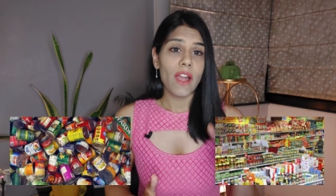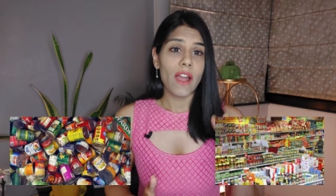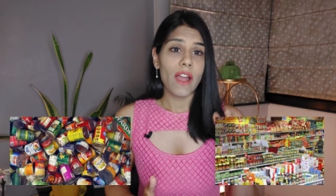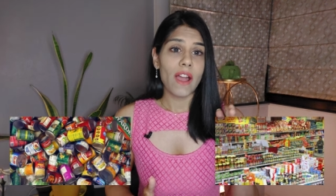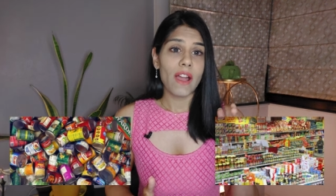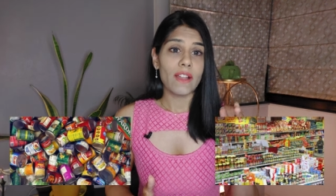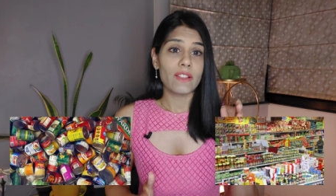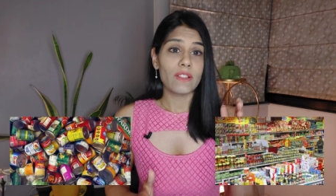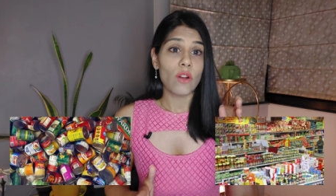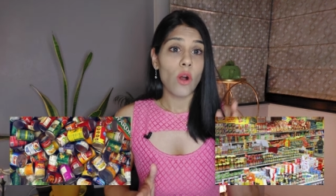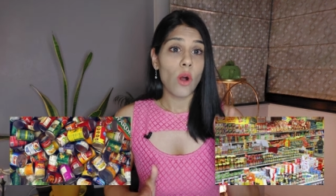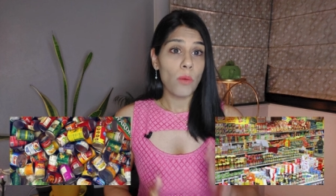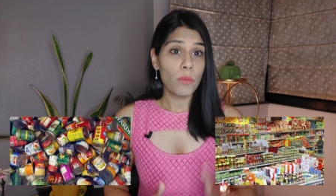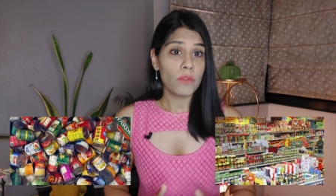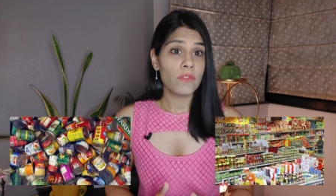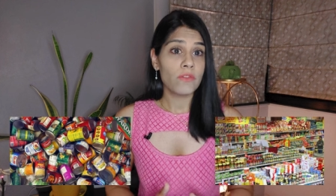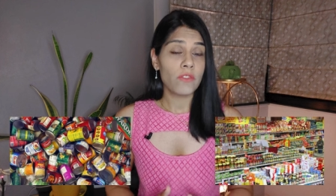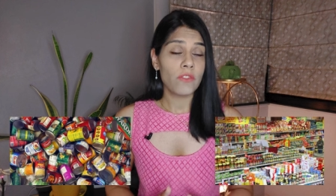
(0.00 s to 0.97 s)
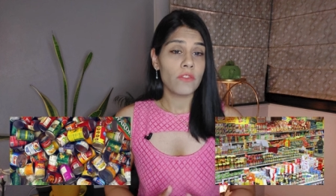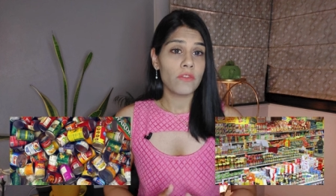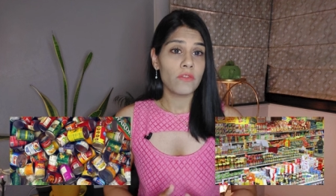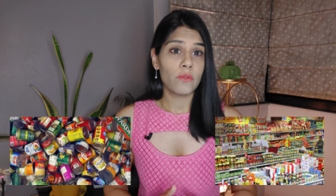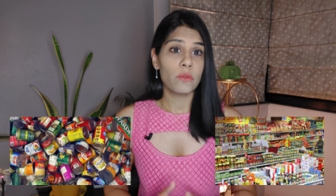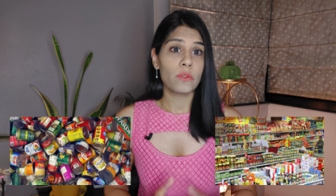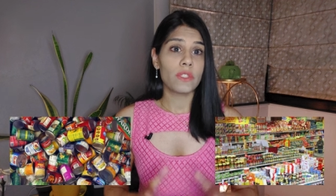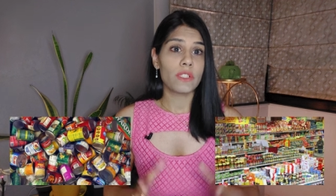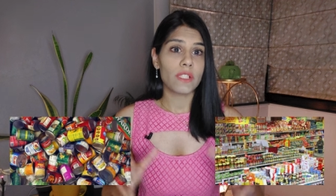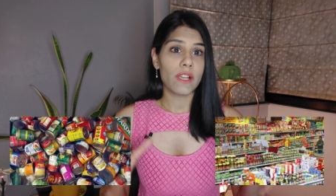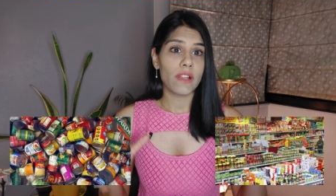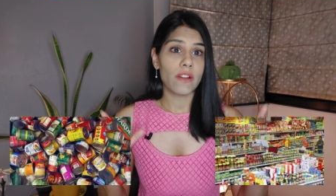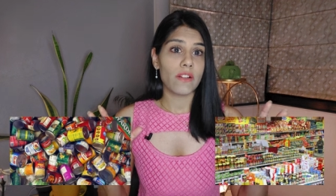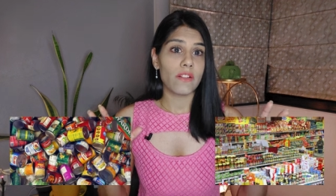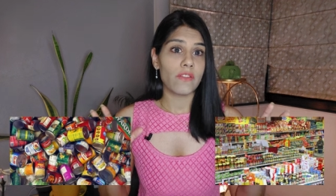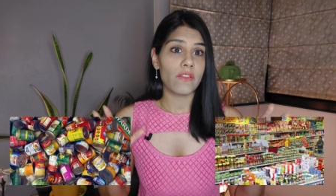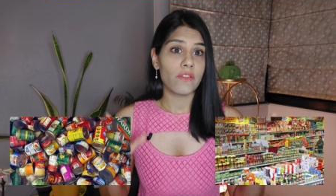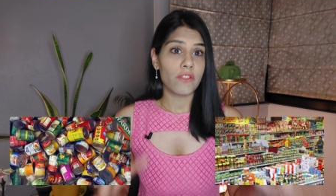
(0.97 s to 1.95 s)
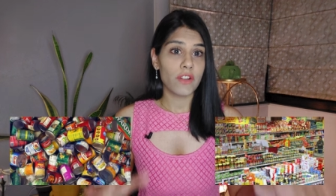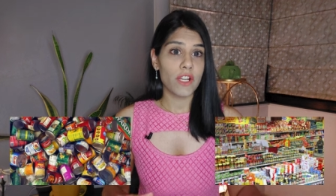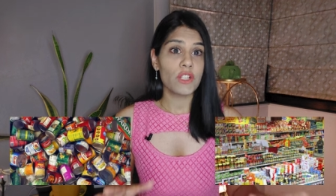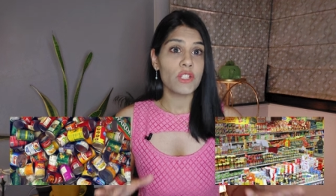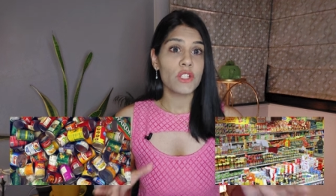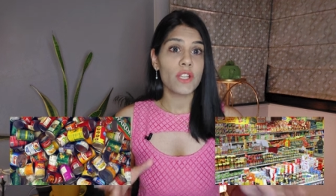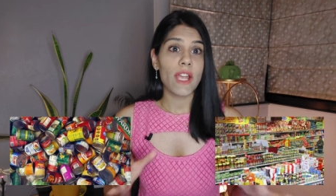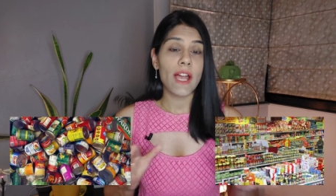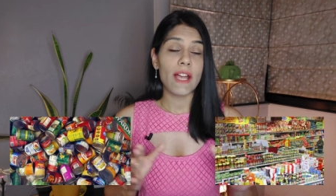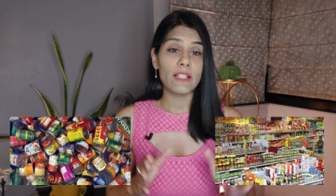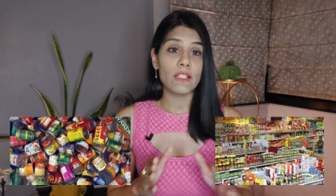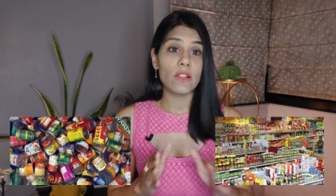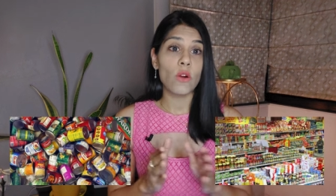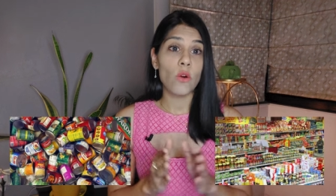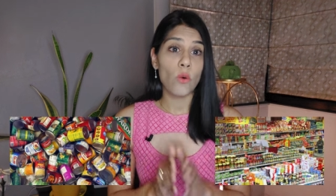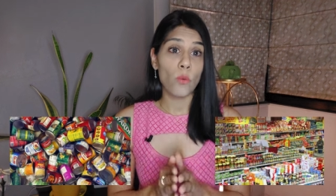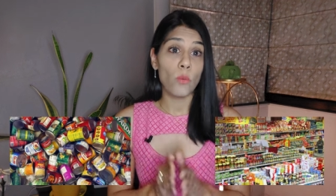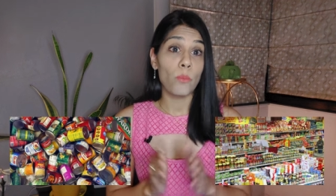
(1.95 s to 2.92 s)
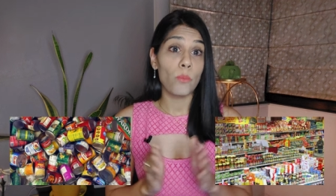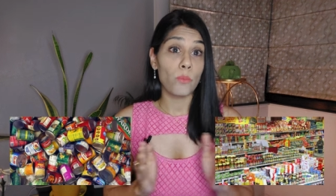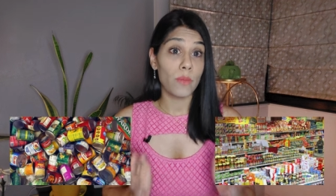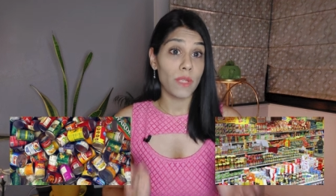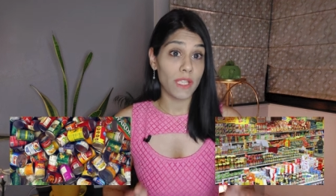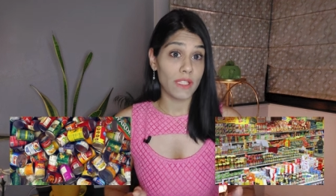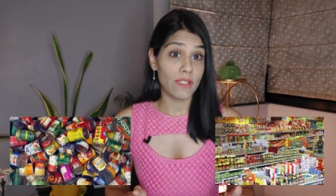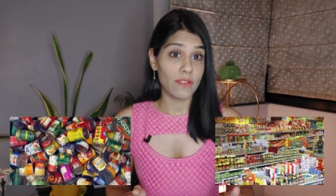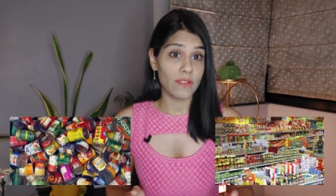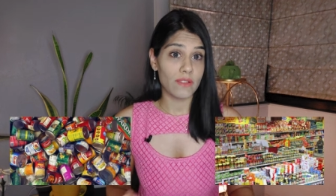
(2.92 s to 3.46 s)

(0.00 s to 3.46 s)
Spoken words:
and opt for foods that are fresh and homemade.